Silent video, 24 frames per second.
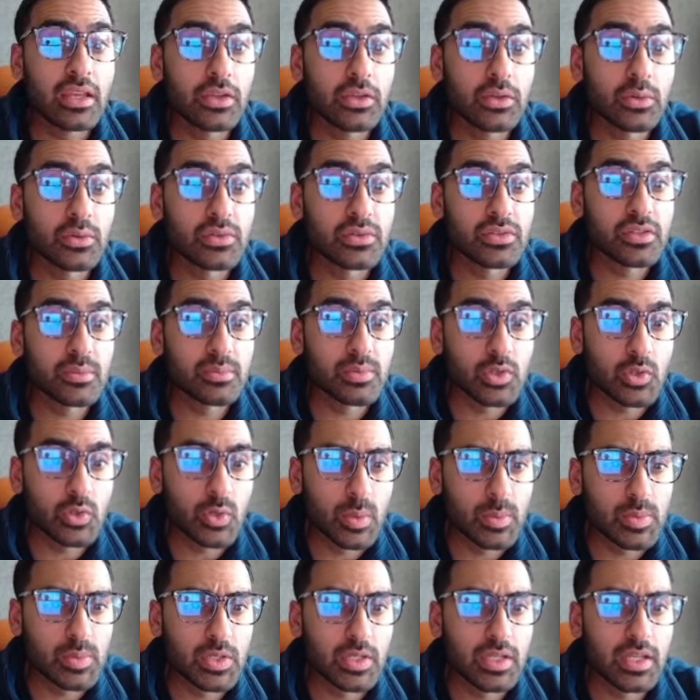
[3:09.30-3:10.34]
your
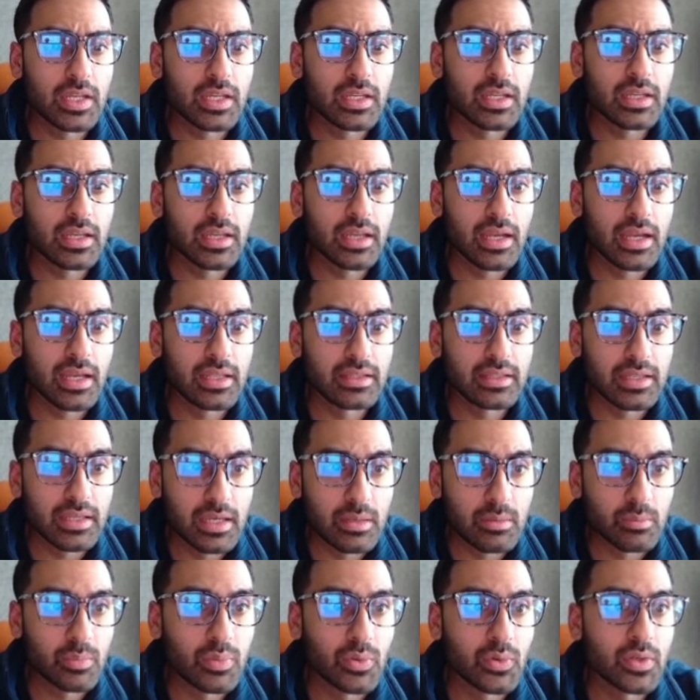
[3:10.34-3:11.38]
subscription key and the
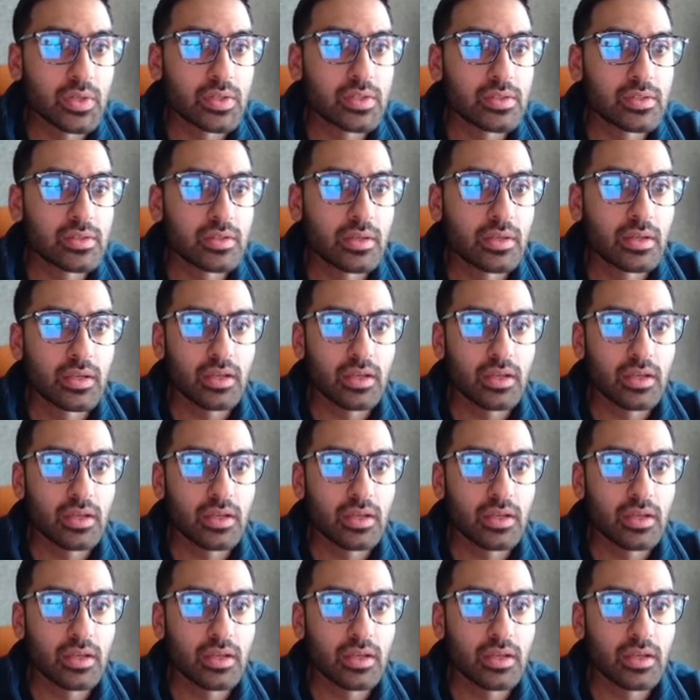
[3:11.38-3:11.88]
endpoint.